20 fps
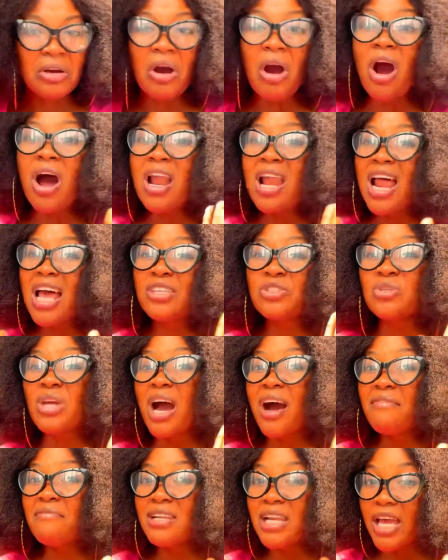unless you
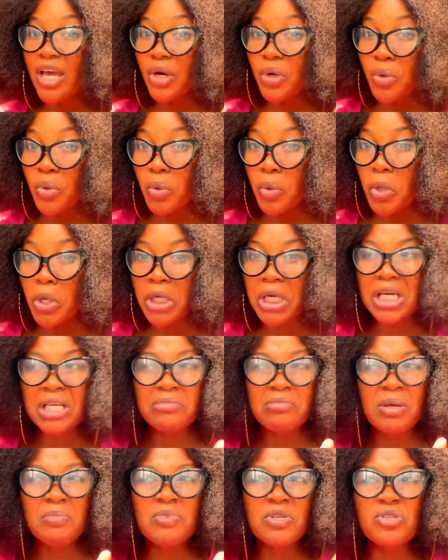have Lego,
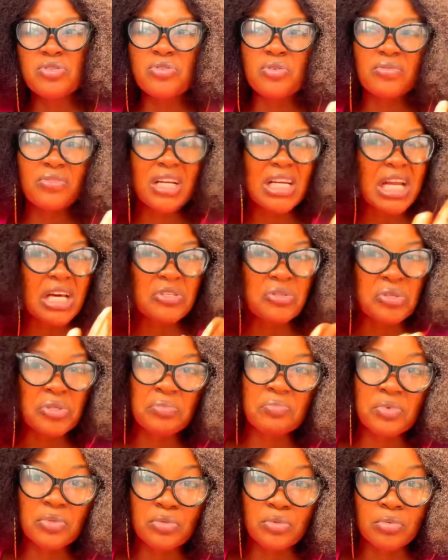unless maybe it's your father's
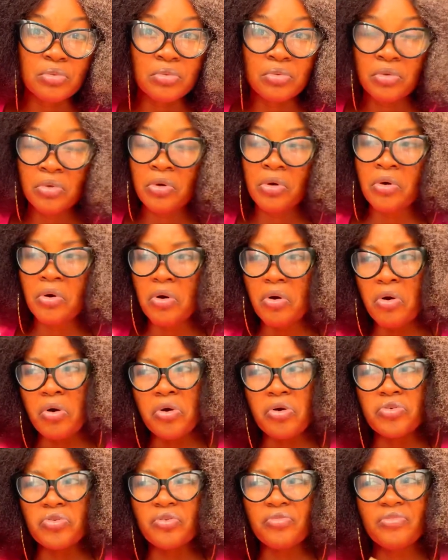hospital,
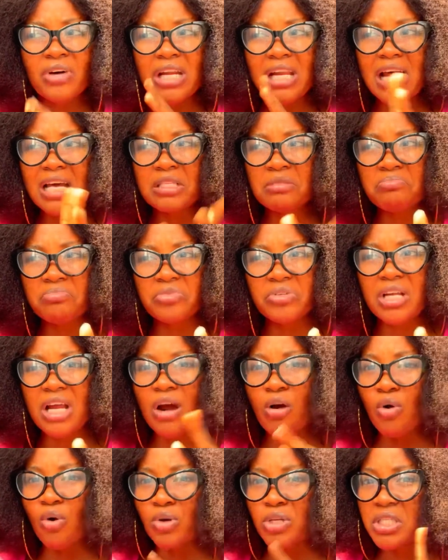or your father's
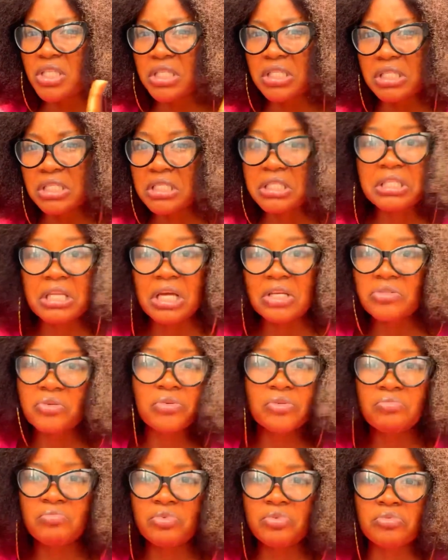brother, cousin, sister's
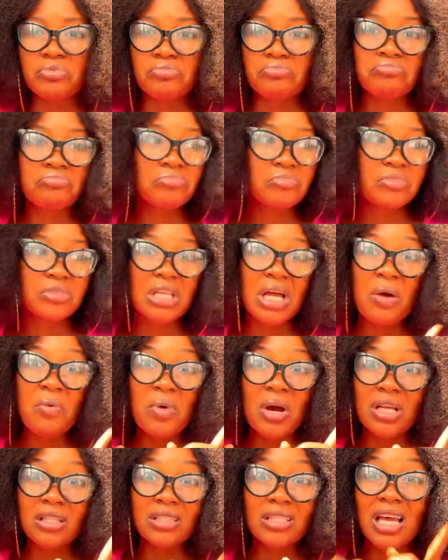hospital,
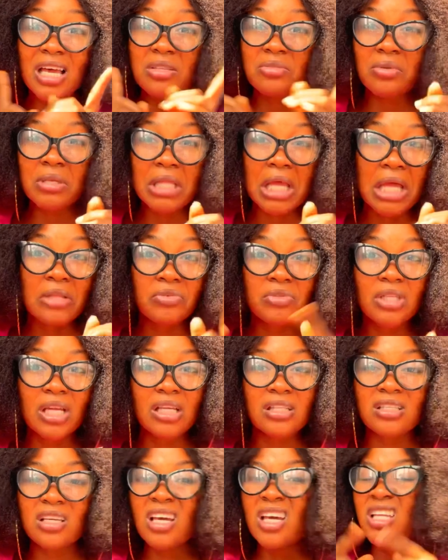that's when I know
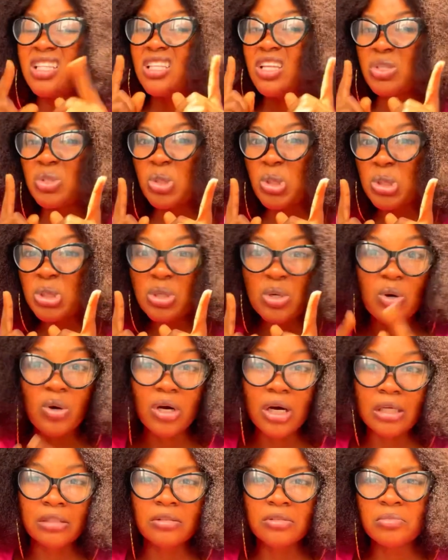that there's nothing
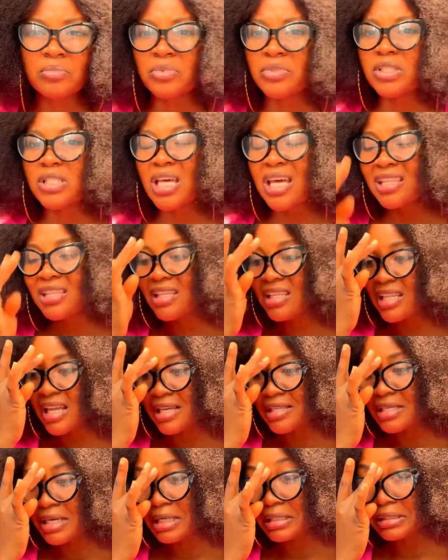God cannot put. Anything
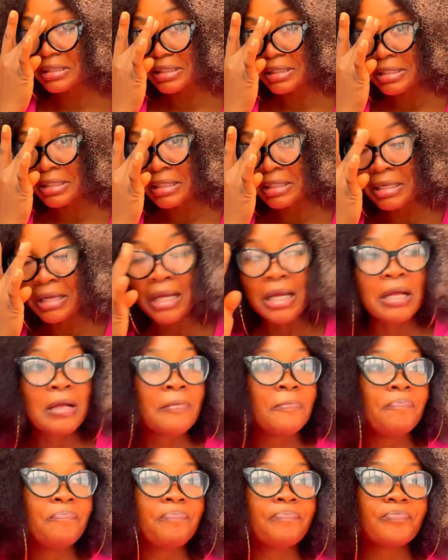aside that,
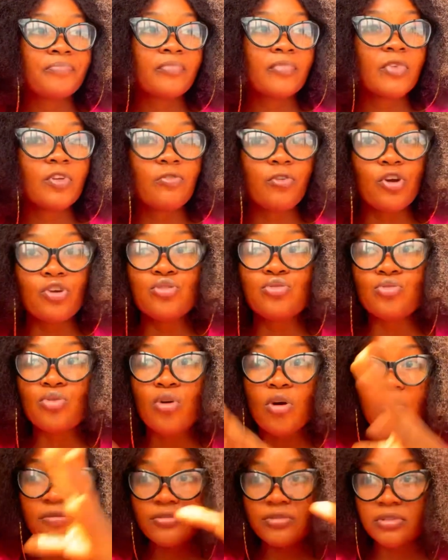for you to
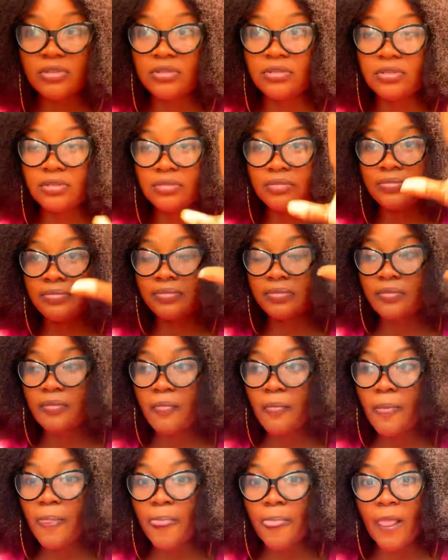govern
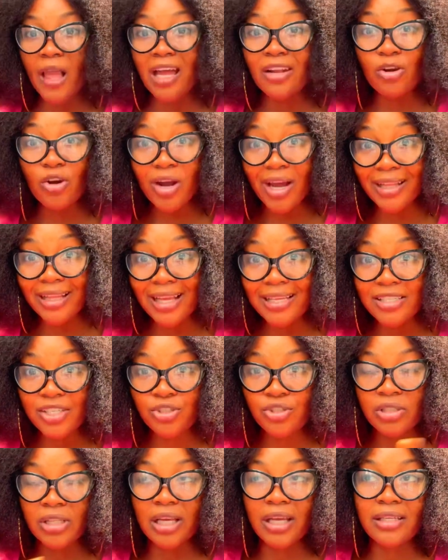an
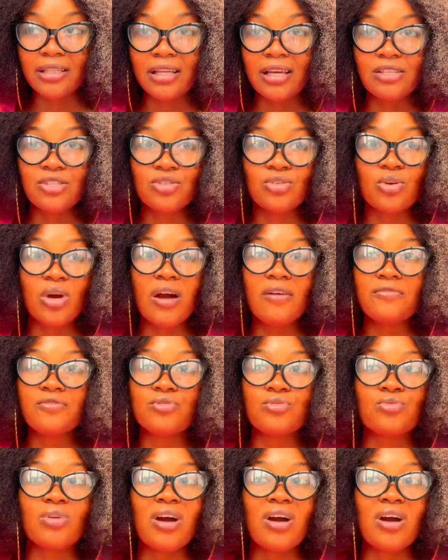organization like that, you have to